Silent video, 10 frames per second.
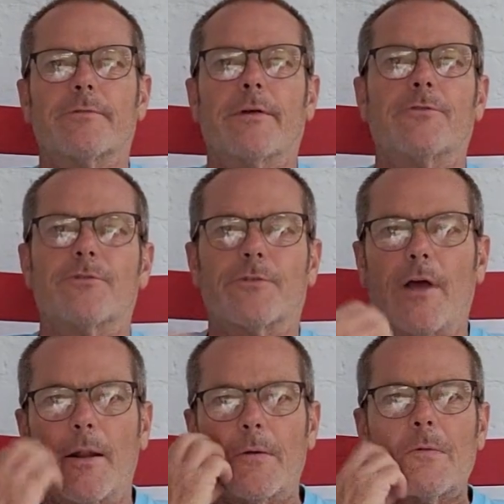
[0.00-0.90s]
That's just
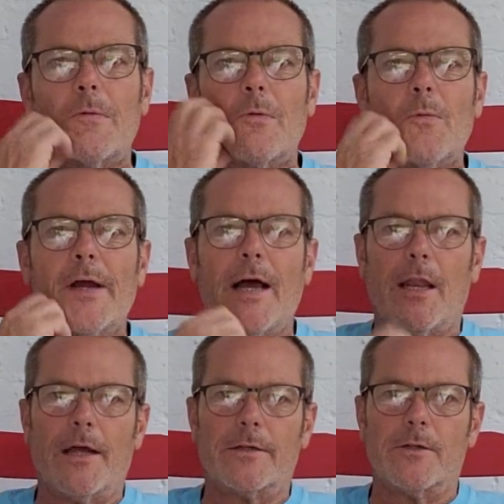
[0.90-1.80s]
not the way I
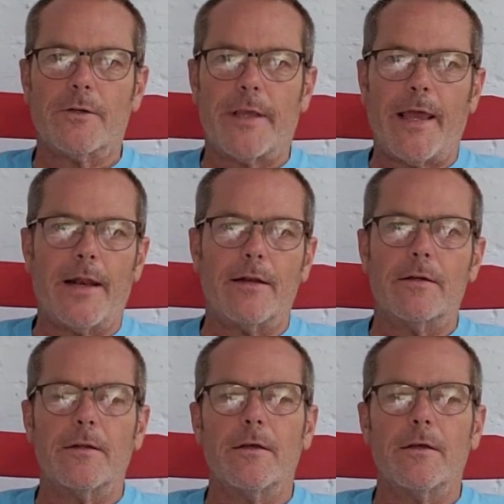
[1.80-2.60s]
like to look at it.